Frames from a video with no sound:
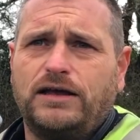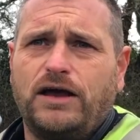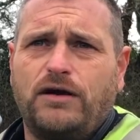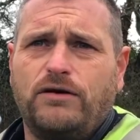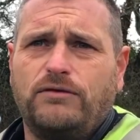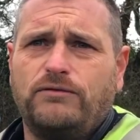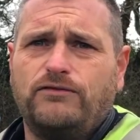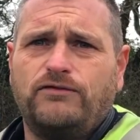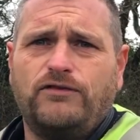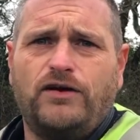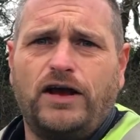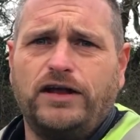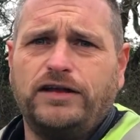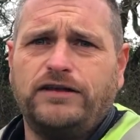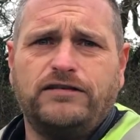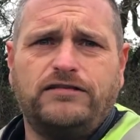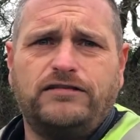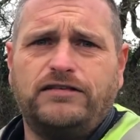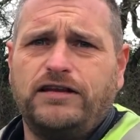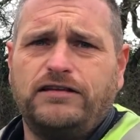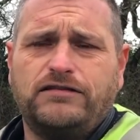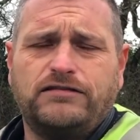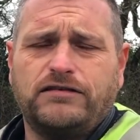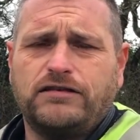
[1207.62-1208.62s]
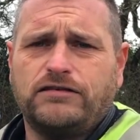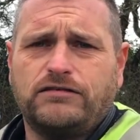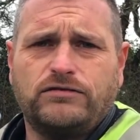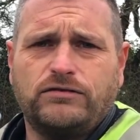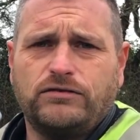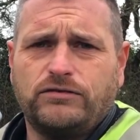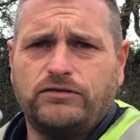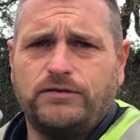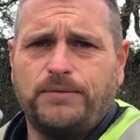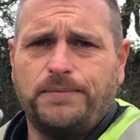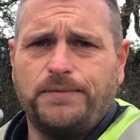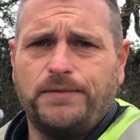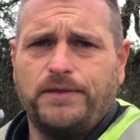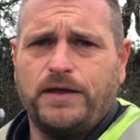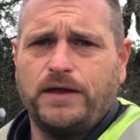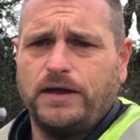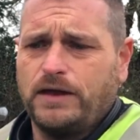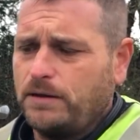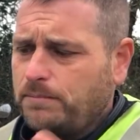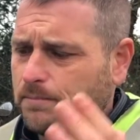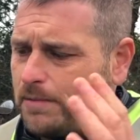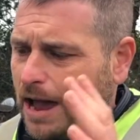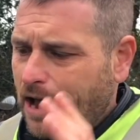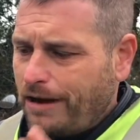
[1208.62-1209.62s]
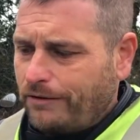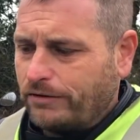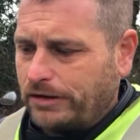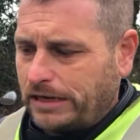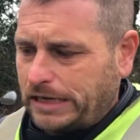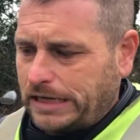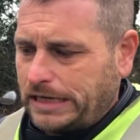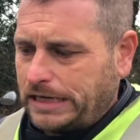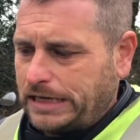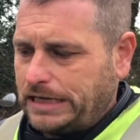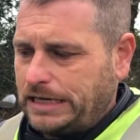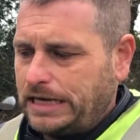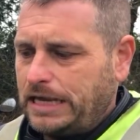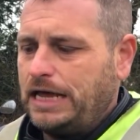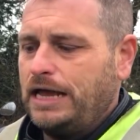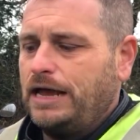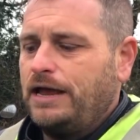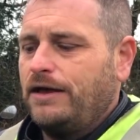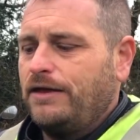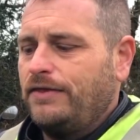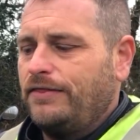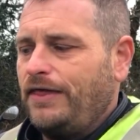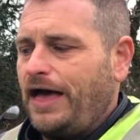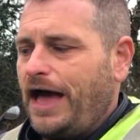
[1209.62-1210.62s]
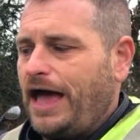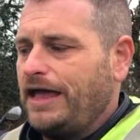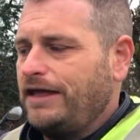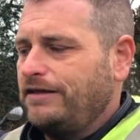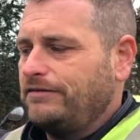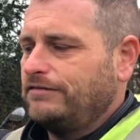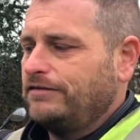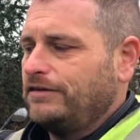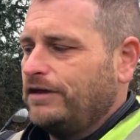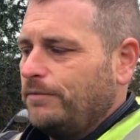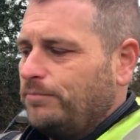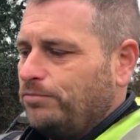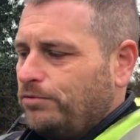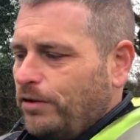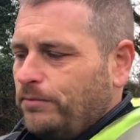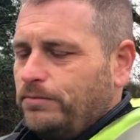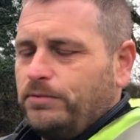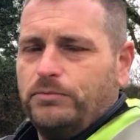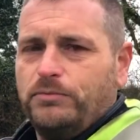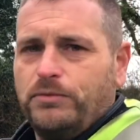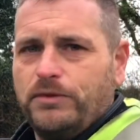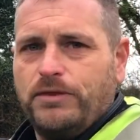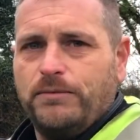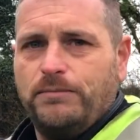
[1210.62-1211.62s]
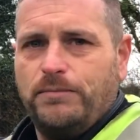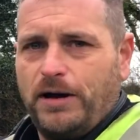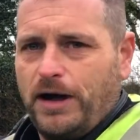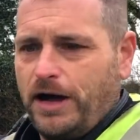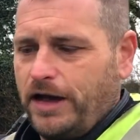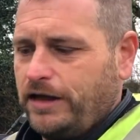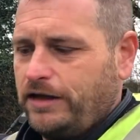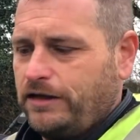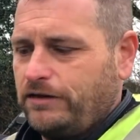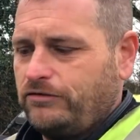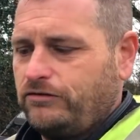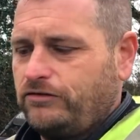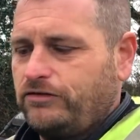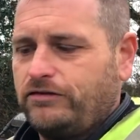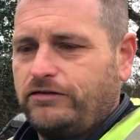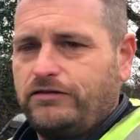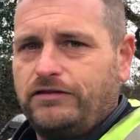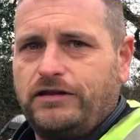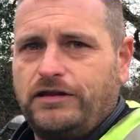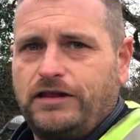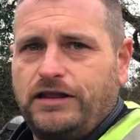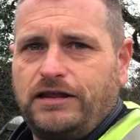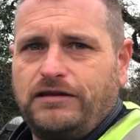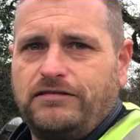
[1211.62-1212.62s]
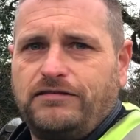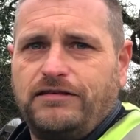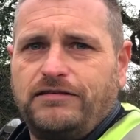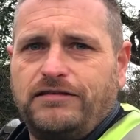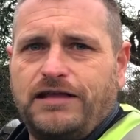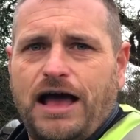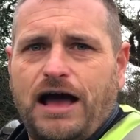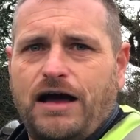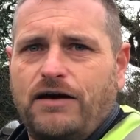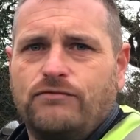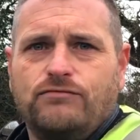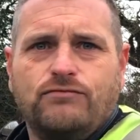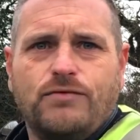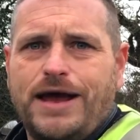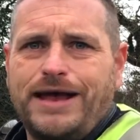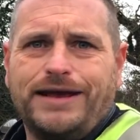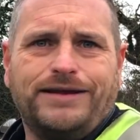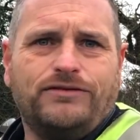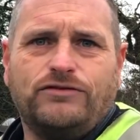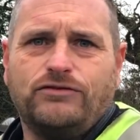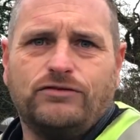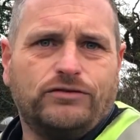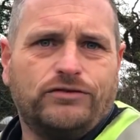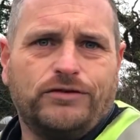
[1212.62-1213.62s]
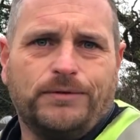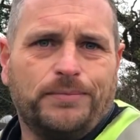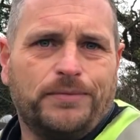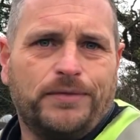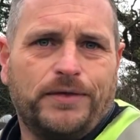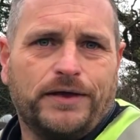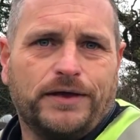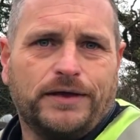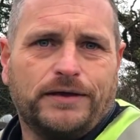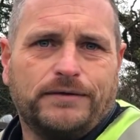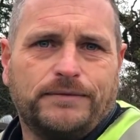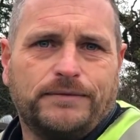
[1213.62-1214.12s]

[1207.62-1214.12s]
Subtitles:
go and find assistance or something. And apparently that isn't a problem with the bike. It's just that this is out of range or something.